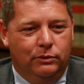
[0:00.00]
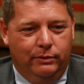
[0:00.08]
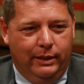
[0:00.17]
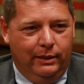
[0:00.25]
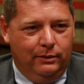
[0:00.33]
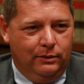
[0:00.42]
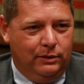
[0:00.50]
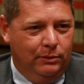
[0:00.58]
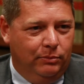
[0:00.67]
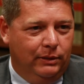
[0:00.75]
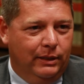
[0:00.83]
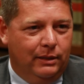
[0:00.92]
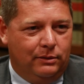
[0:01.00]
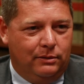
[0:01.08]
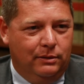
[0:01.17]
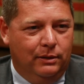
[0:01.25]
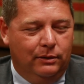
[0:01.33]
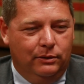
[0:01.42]
you had the
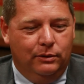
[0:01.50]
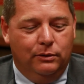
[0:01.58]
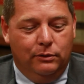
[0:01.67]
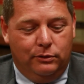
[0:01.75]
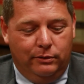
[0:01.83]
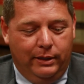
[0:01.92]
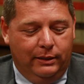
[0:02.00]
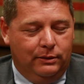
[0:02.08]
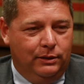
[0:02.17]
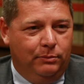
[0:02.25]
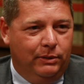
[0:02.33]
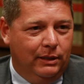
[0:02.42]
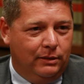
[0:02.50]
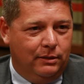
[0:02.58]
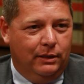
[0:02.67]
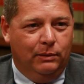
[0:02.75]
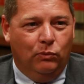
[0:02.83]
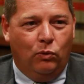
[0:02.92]
CBS News, you had CBS
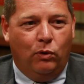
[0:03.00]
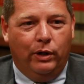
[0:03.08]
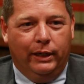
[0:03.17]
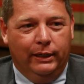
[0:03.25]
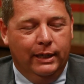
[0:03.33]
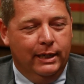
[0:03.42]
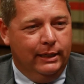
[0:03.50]
Sunday Morning.